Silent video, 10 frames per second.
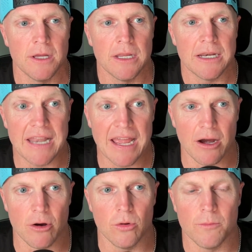
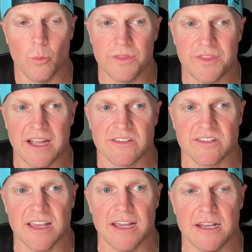Now, with that
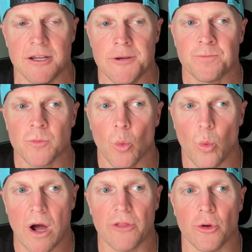said,
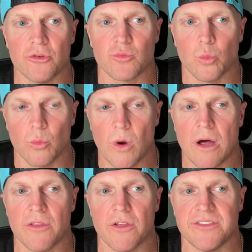while
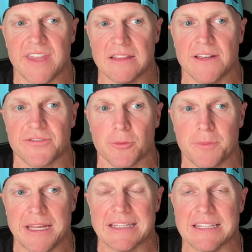the deadlifts are
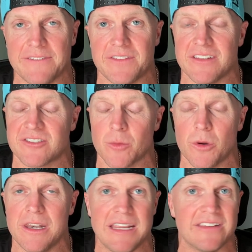being lifted,
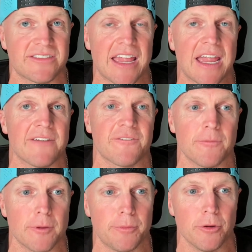someone needs to hang from
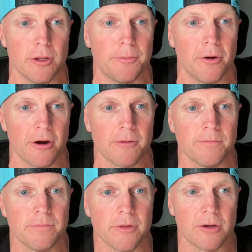the pull-up bar.
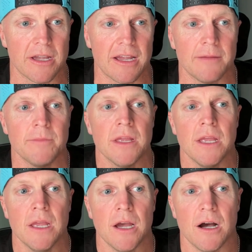Okay.
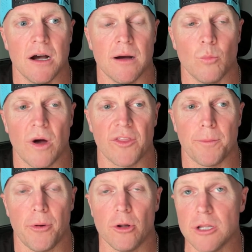While the
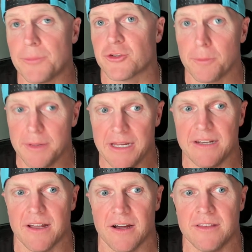pull-ups are being
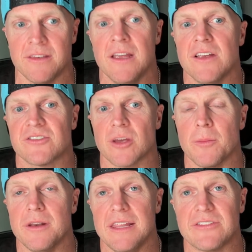done,
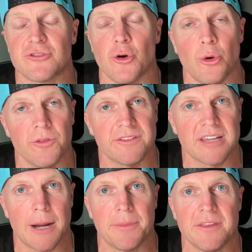someone needs to hold the
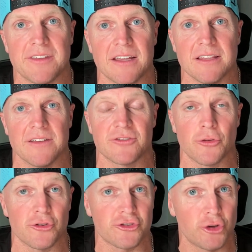top of the deadlift. So
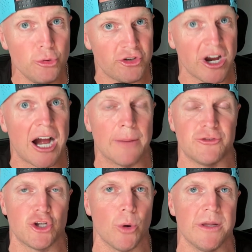there's 2 jobs
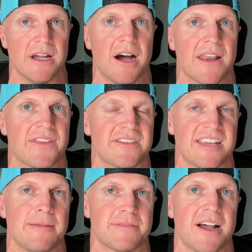going on at the
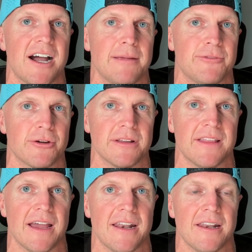same time during that.